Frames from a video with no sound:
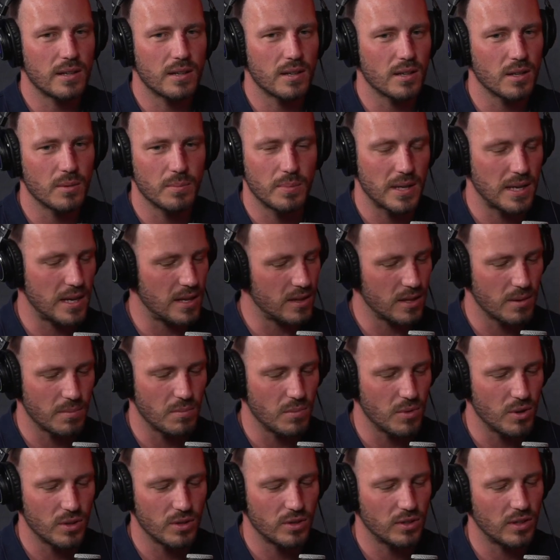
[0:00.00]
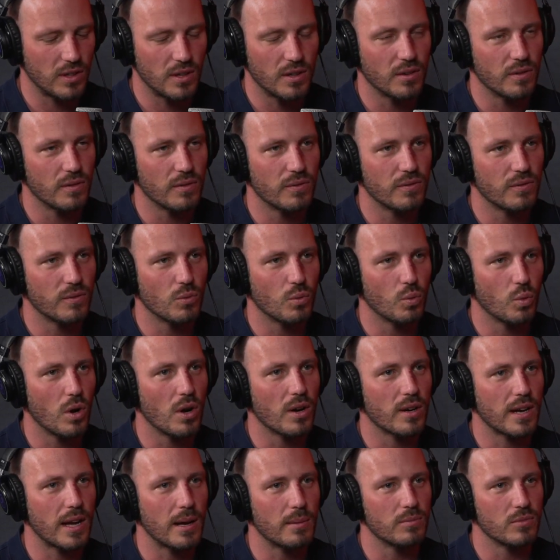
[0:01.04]
going to be at the mercy of
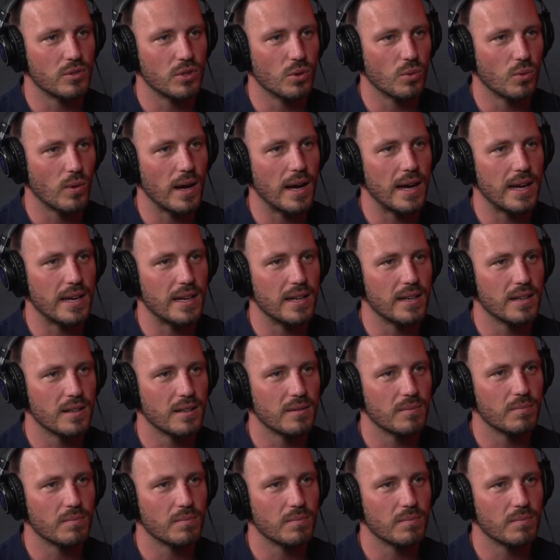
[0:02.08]
what comes your way